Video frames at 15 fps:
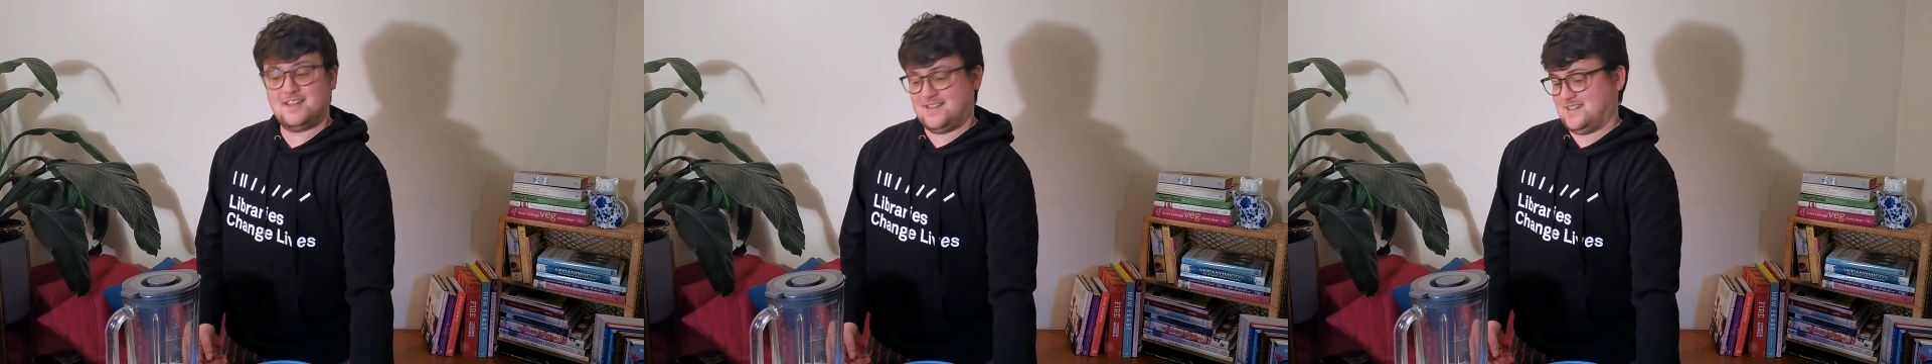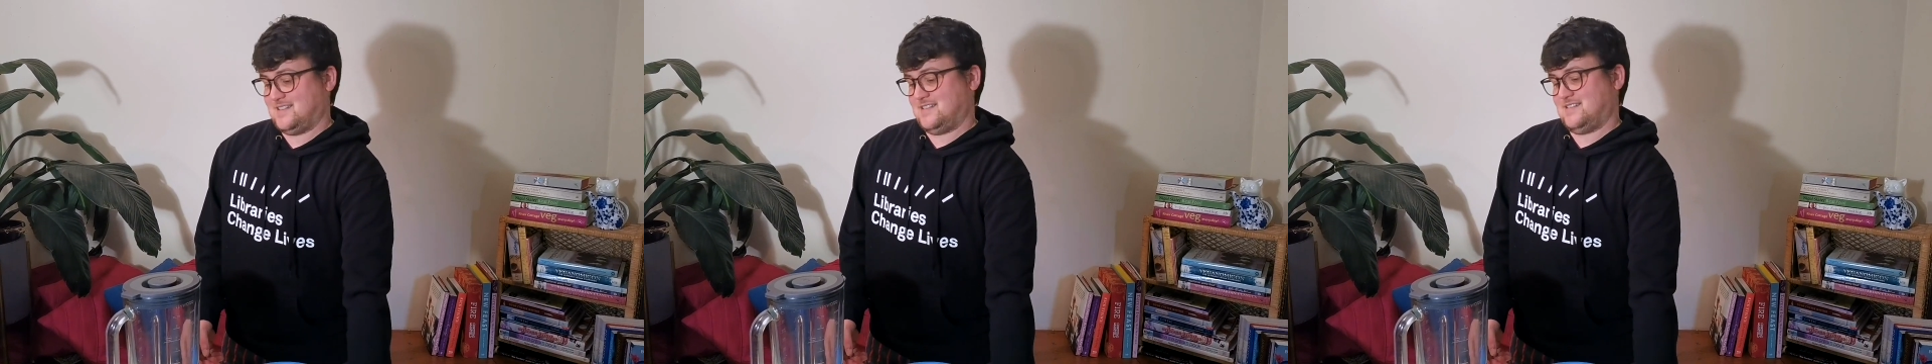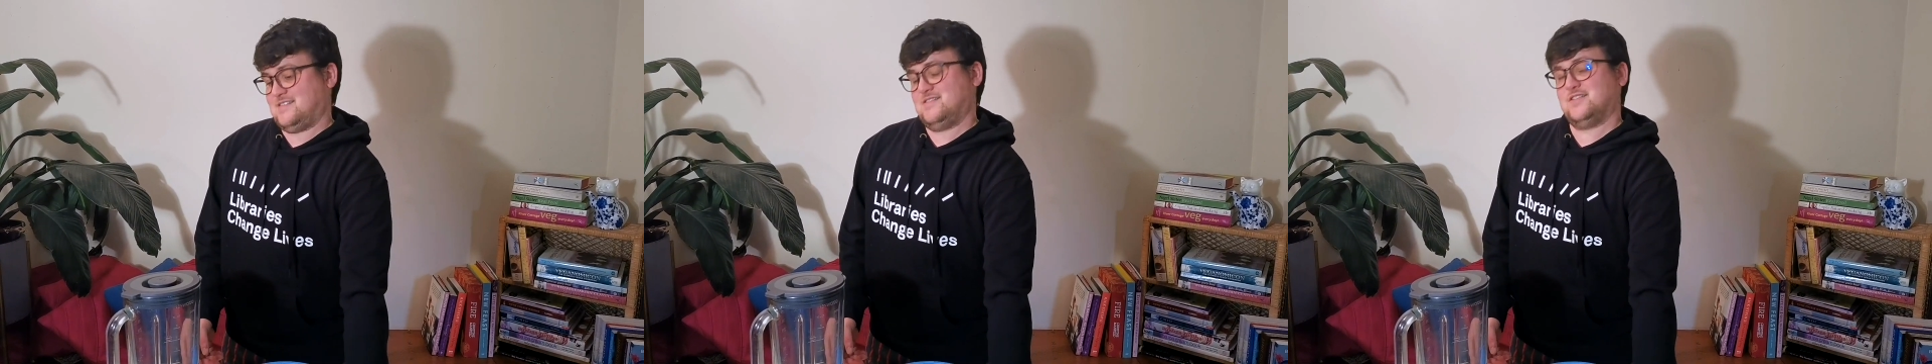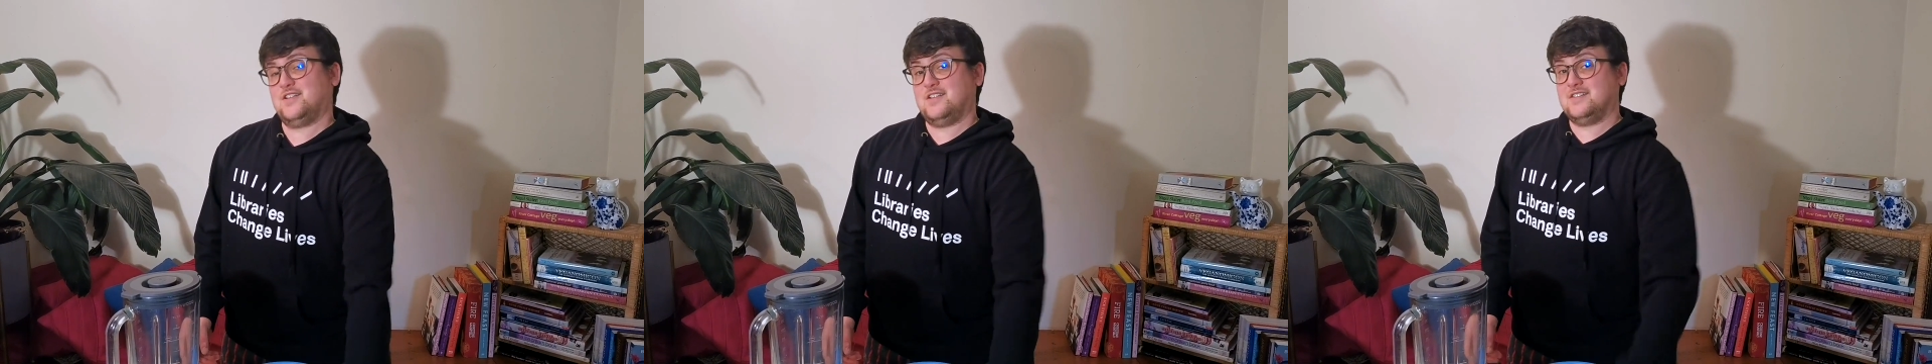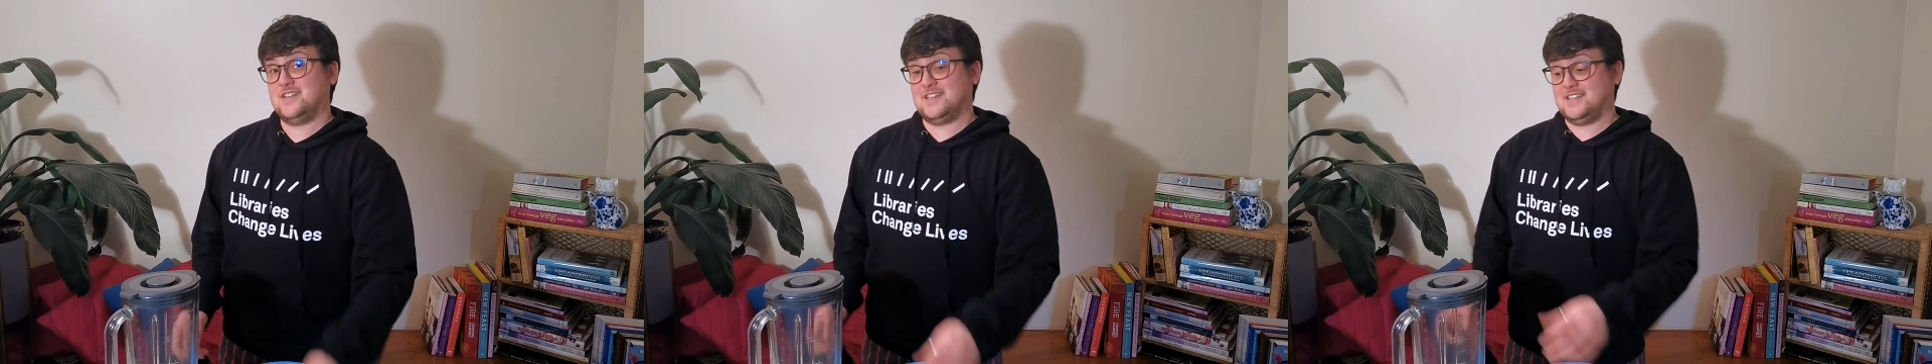
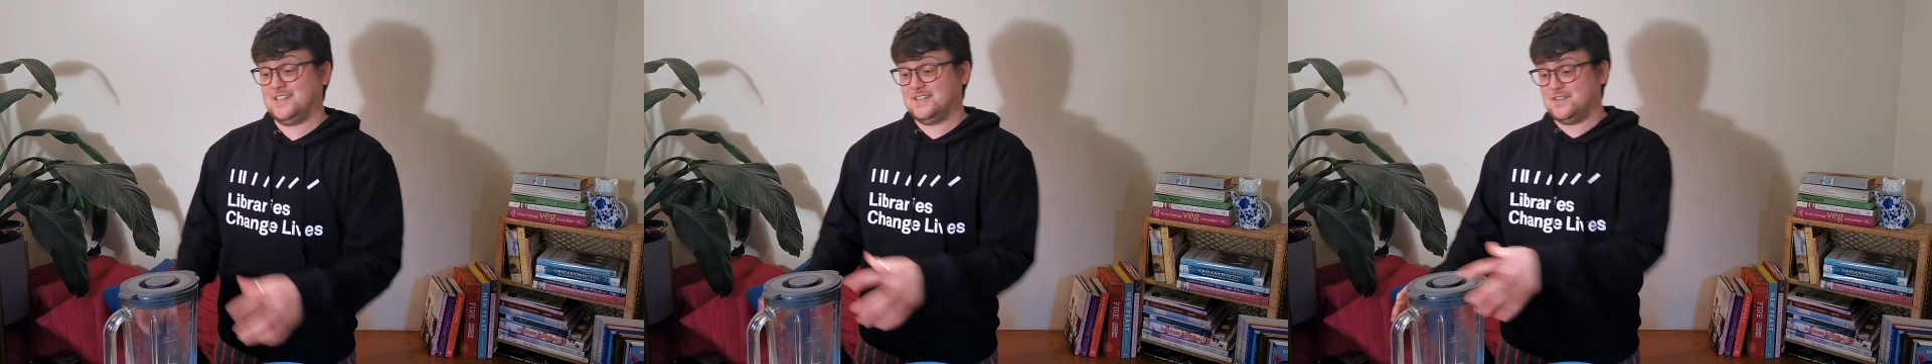So just a